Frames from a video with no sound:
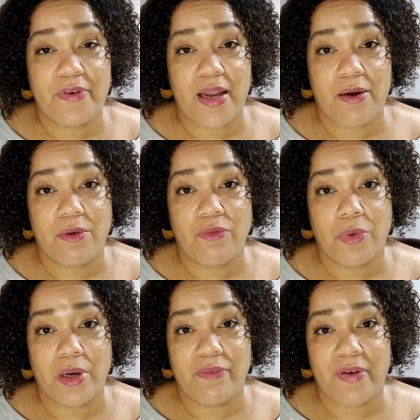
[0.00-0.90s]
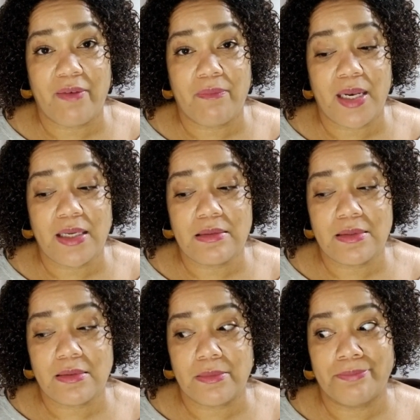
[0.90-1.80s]
1 hour and 45
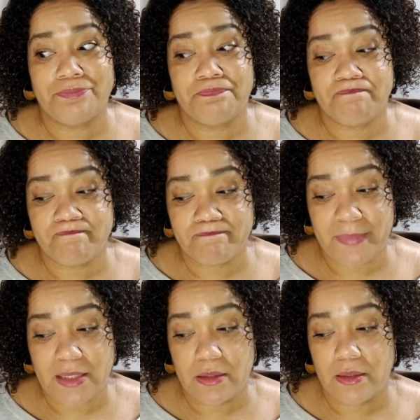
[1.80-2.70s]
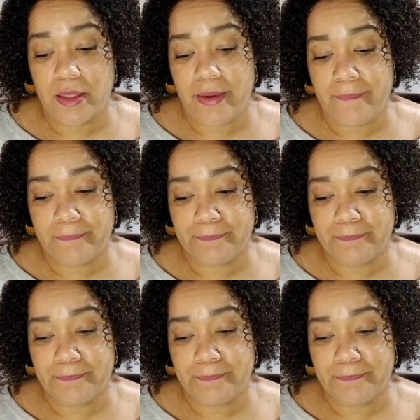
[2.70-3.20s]
minutes. Yep.